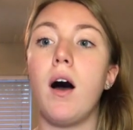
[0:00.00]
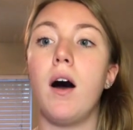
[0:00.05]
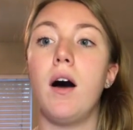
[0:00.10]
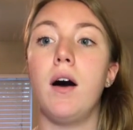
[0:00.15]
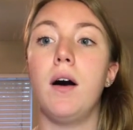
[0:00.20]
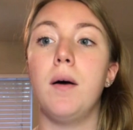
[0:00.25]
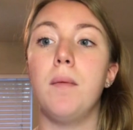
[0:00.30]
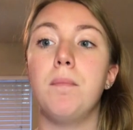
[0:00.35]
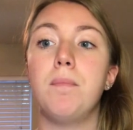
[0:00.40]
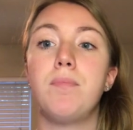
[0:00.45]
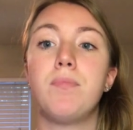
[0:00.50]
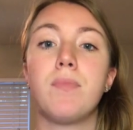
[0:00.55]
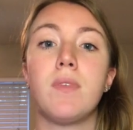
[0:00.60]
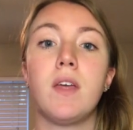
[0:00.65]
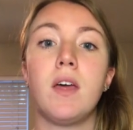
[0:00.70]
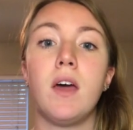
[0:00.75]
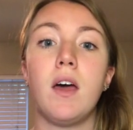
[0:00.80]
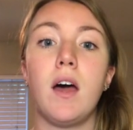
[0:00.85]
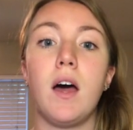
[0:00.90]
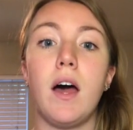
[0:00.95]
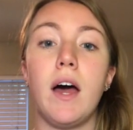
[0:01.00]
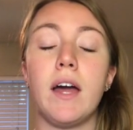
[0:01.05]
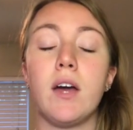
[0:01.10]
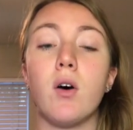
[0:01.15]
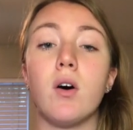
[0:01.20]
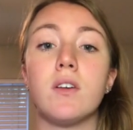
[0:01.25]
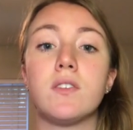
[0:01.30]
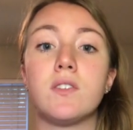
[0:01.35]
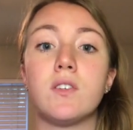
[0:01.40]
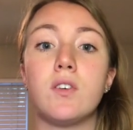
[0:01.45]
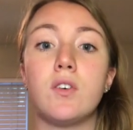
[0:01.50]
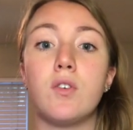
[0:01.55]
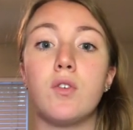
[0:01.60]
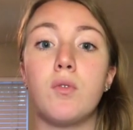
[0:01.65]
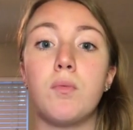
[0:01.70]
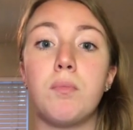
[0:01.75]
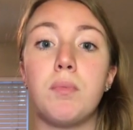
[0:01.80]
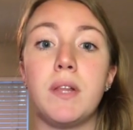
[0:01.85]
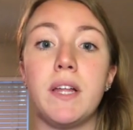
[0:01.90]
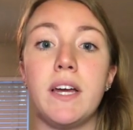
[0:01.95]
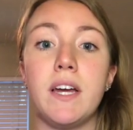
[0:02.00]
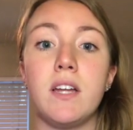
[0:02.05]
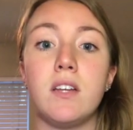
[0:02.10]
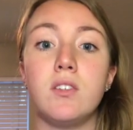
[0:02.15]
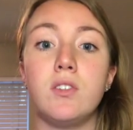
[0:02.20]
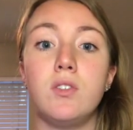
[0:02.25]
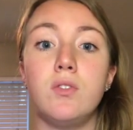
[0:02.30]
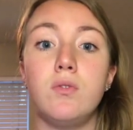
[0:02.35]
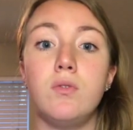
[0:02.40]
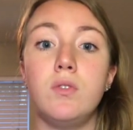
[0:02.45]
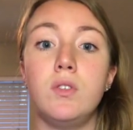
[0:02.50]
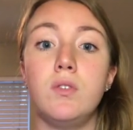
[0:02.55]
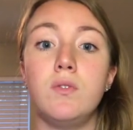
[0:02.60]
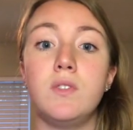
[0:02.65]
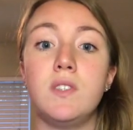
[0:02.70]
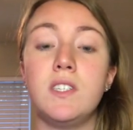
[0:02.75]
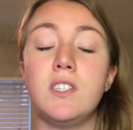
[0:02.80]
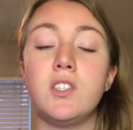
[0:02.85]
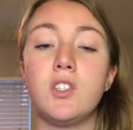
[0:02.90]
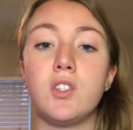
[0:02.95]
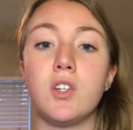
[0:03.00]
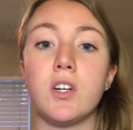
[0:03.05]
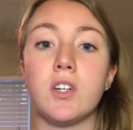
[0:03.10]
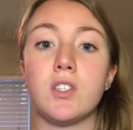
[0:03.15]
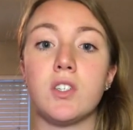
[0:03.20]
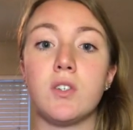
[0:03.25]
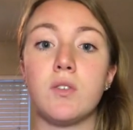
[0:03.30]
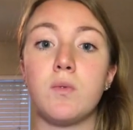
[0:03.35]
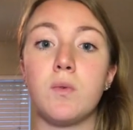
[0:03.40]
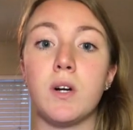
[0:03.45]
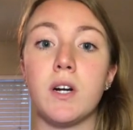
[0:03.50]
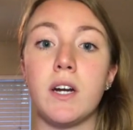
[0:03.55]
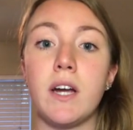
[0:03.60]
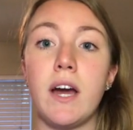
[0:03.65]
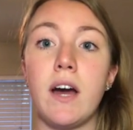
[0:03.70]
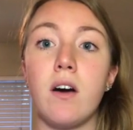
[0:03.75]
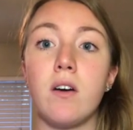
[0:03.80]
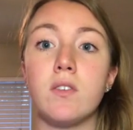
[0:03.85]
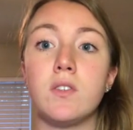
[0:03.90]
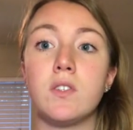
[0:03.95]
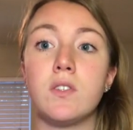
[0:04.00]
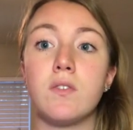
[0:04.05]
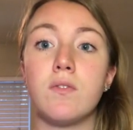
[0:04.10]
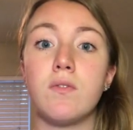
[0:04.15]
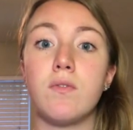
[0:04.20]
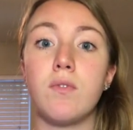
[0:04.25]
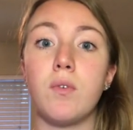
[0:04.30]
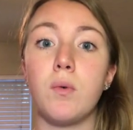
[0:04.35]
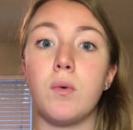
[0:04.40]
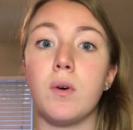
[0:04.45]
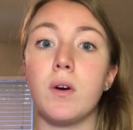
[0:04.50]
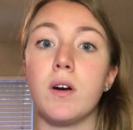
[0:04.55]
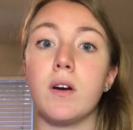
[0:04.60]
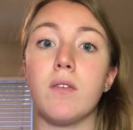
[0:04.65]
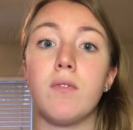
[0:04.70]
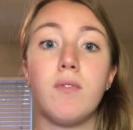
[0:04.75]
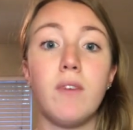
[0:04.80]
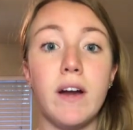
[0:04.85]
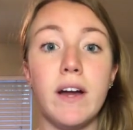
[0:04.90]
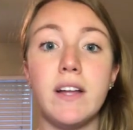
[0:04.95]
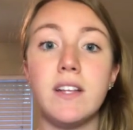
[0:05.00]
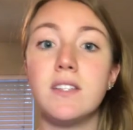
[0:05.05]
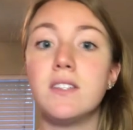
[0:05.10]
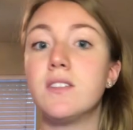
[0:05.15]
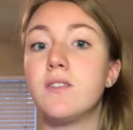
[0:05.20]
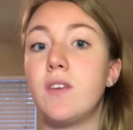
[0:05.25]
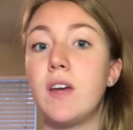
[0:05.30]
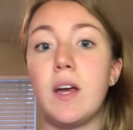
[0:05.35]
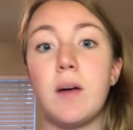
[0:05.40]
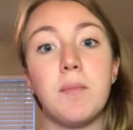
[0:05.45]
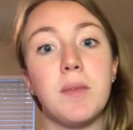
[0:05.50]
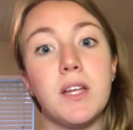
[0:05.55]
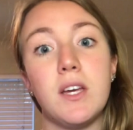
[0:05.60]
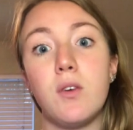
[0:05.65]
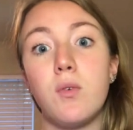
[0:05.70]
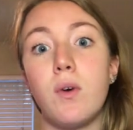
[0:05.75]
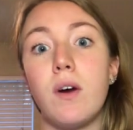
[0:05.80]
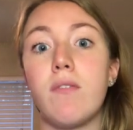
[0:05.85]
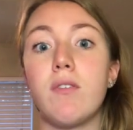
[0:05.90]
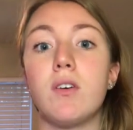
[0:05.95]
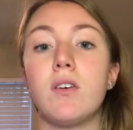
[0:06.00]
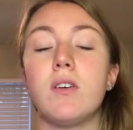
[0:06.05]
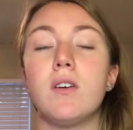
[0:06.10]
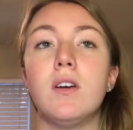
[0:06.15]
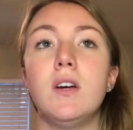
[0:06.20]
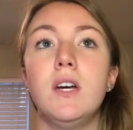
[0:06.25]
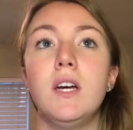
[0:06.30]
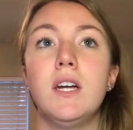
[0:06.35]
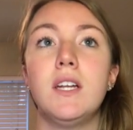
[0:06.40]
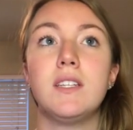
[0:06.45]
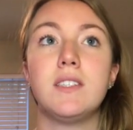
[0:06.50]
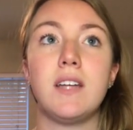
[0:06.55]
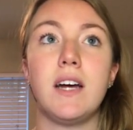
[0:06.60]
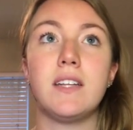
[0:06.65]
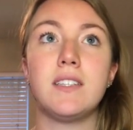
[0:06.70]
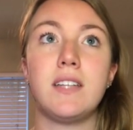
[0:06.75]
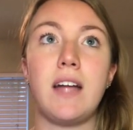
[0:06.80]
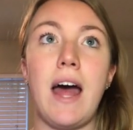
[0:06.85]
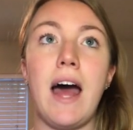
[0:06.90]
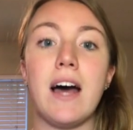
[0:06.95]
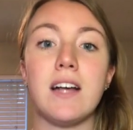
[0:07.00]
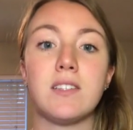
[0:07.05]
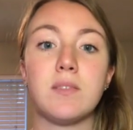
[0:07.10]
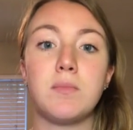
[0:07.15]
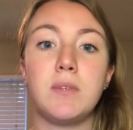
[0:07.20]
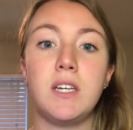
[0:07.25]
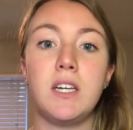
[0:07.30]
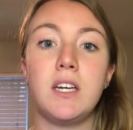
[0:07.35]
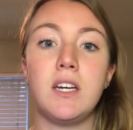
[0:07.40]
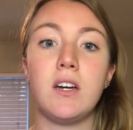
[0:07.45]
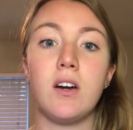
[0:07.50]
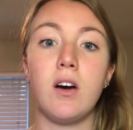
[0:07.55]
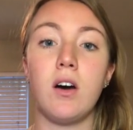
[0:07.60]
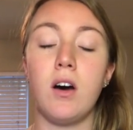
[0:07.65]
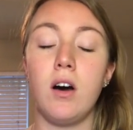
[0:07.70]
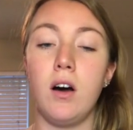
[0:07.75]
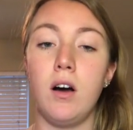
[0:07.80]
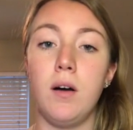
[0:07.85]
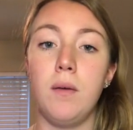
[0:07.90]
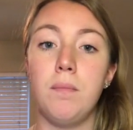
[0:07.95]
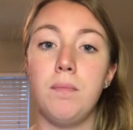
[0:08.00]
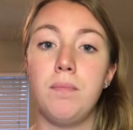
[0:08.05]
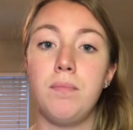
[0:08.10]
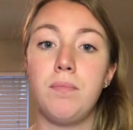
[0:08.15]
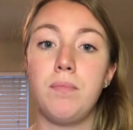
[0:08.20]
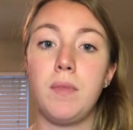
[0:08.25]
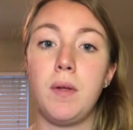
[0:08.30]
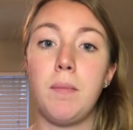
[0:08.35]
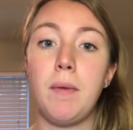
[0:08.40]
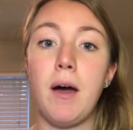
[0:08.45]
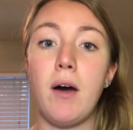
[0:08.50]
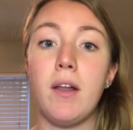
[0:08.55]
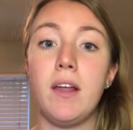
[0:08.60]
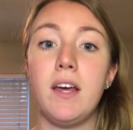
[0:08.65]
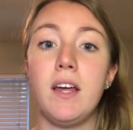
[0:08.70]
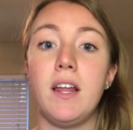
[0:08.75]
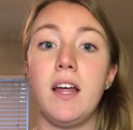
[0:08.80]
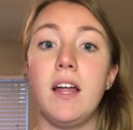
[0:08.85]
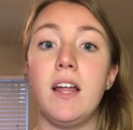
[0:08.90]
I also plan to use these structured workouts for friends, family, whoever decides to ask me about it.